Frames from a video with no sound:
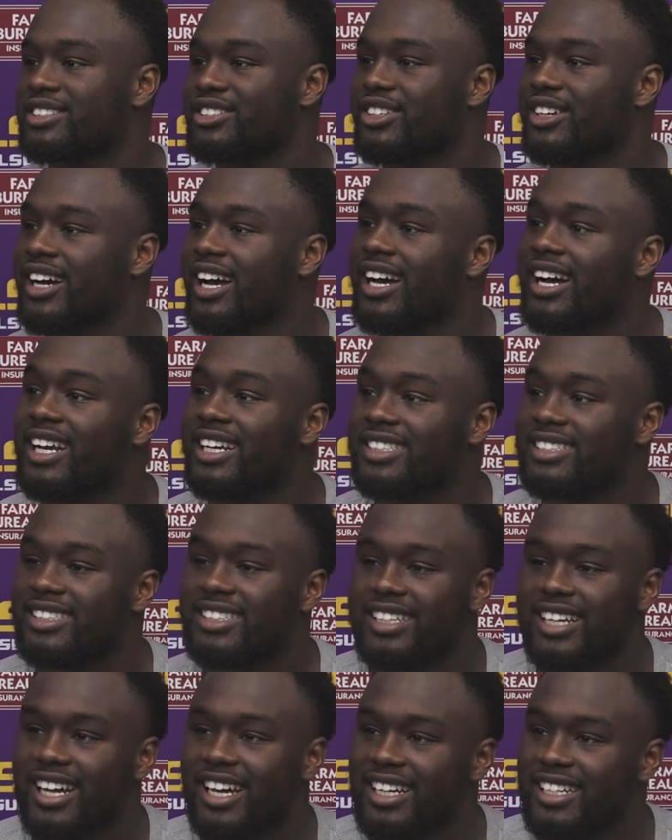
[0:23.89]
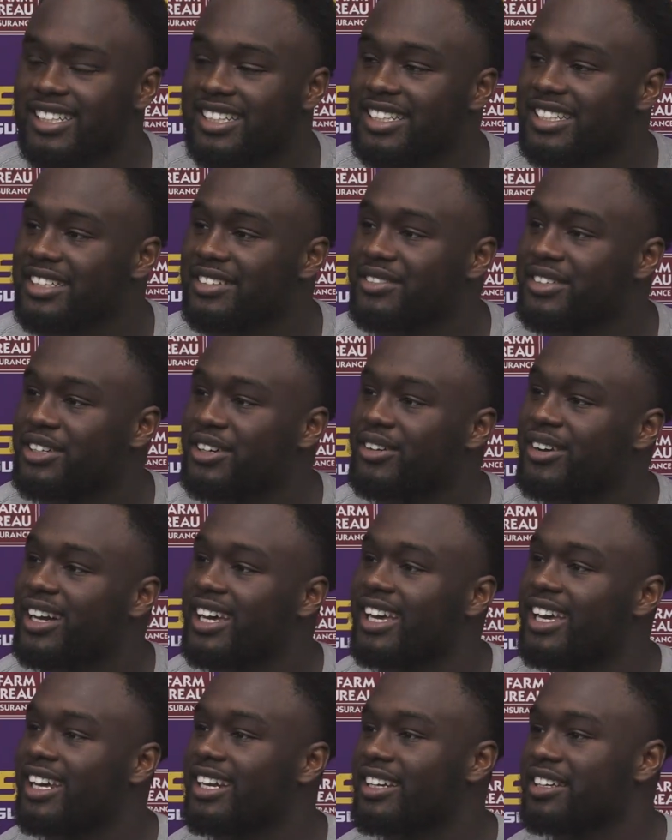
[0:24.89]
So I honestly kind of didn't even know I
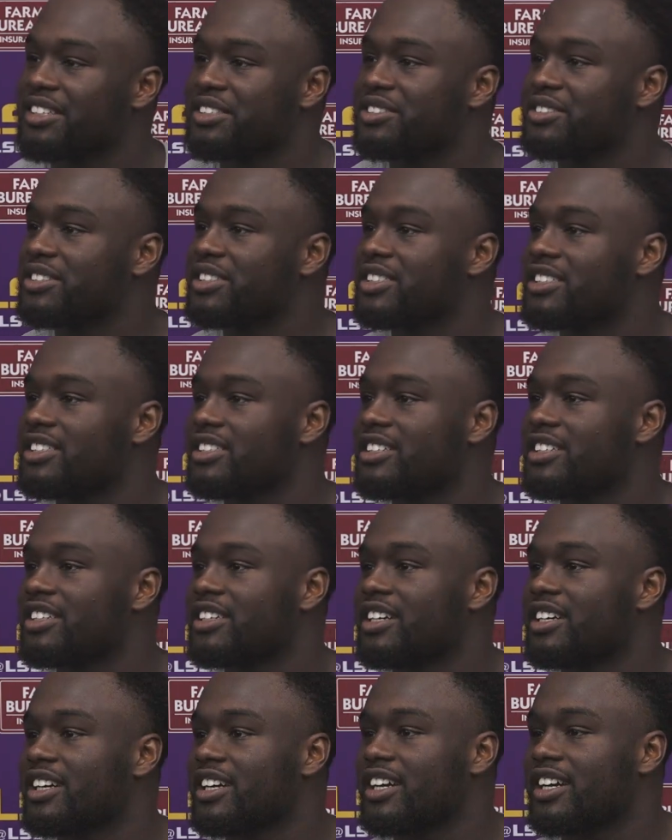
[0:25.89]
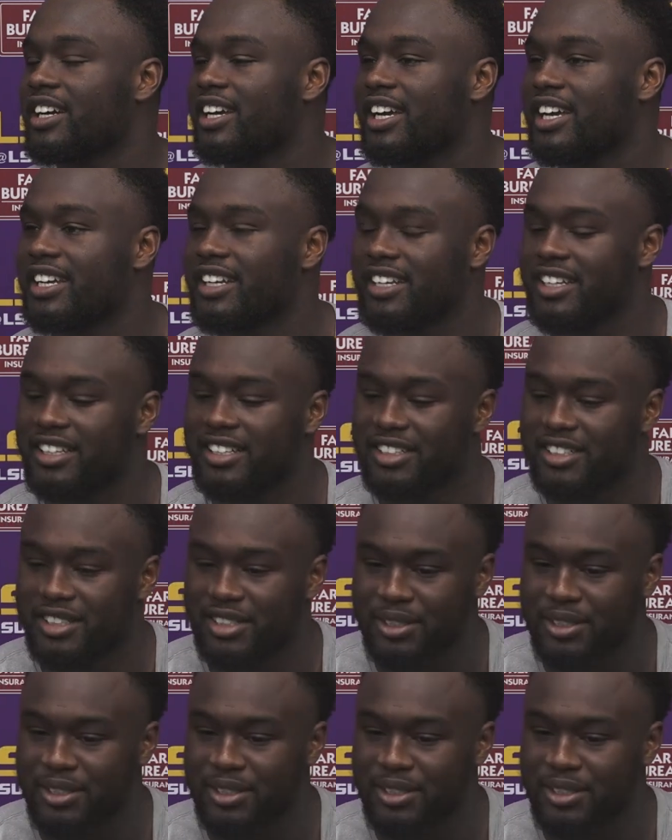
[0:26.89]
had an extra year. And then,